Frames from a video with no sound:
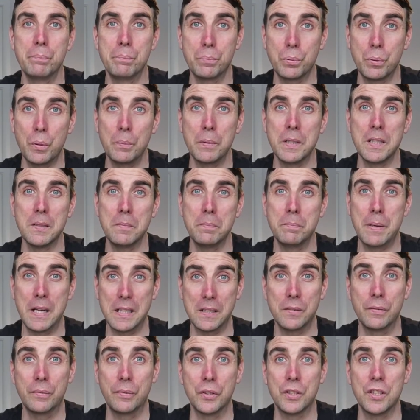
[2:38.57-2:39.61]
probably
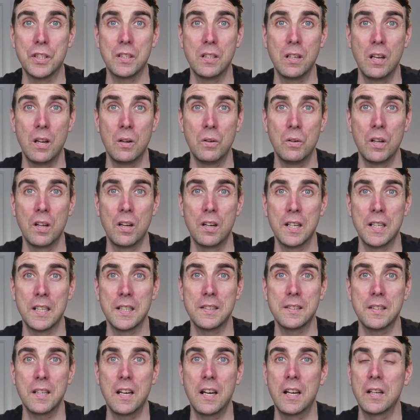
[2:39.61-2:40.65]
better footage low
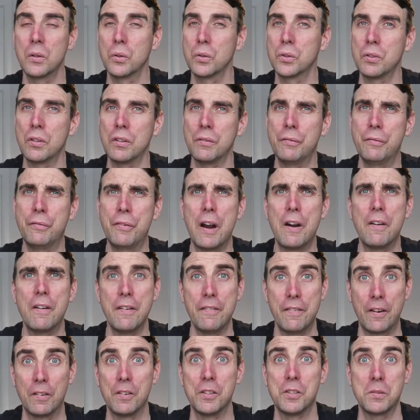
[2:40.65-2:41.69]
light and also it's very
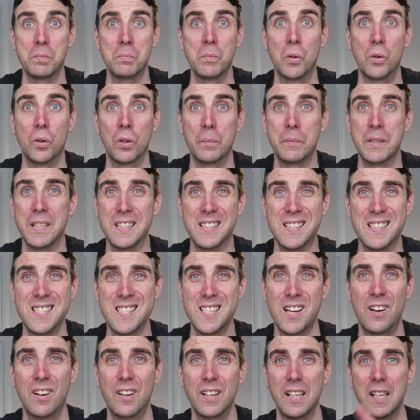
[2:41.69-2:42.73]
very small I mean it's
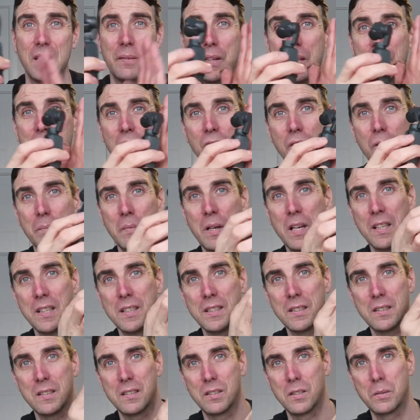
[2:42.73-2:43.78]
tiny I mean look my
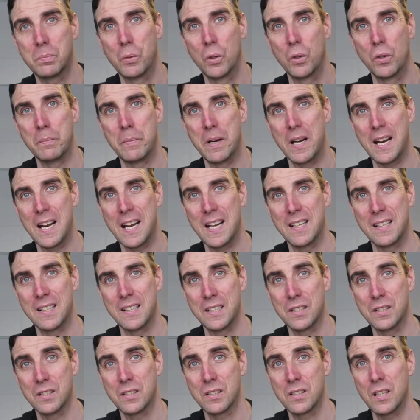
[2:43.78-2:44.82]
small in my hand
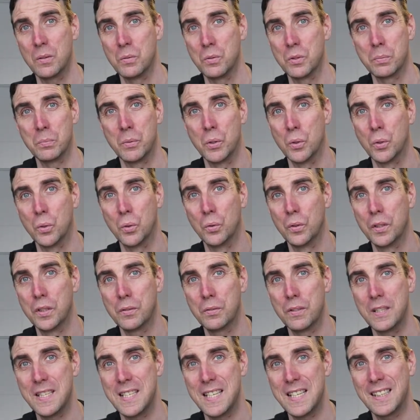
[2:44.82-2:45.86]
it's so small
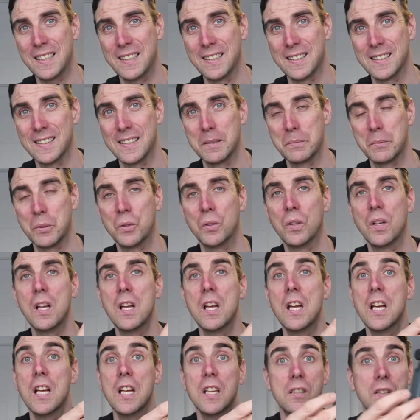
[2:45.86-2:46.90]
it's ridiculously small
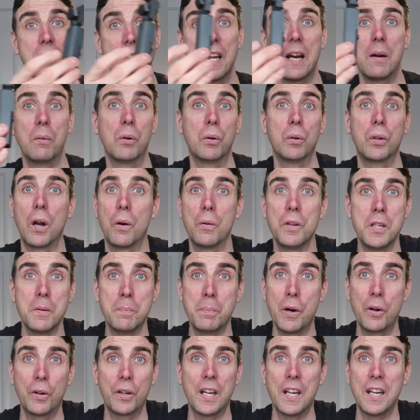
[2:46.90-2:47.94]
so that will go in your
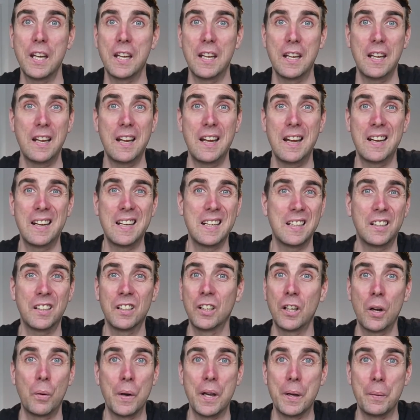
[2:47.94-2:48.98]
pocket and it
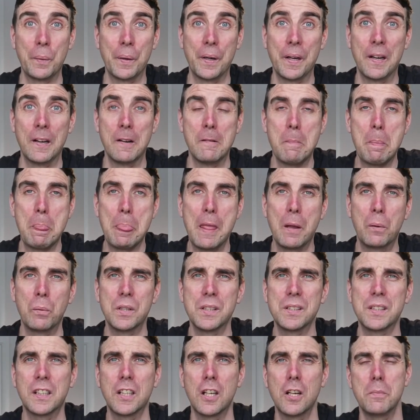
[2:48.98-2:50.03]
can go anywhere
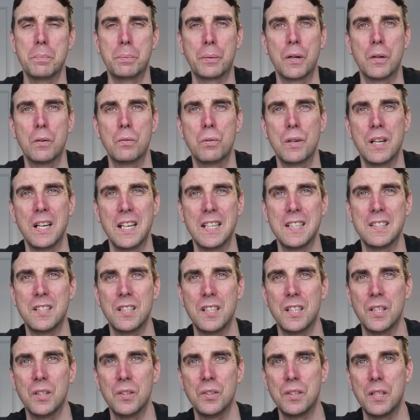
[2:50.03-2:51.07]
Whereas the GoPro, really to
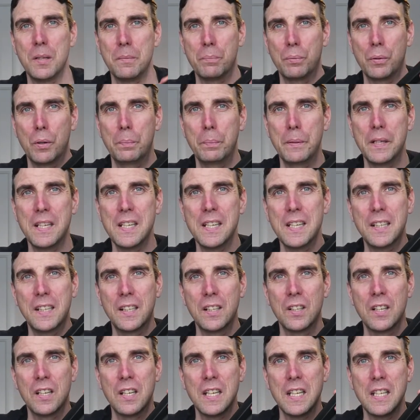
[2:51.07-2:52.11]
use it properly, you're
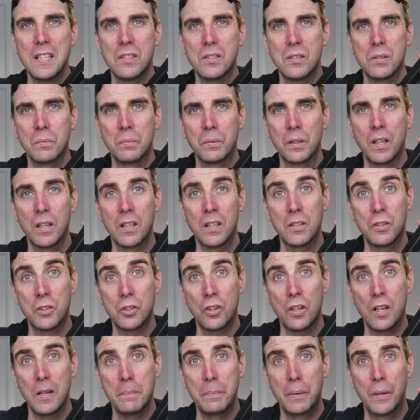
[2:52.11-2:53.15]
going to need some kind of
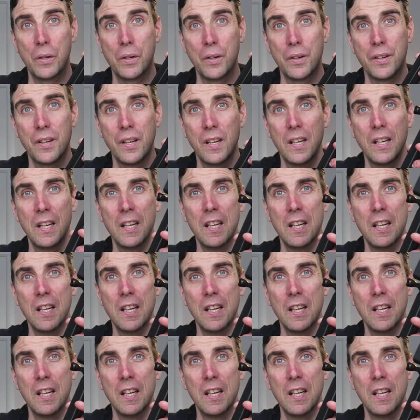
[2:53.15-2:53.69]
tripod.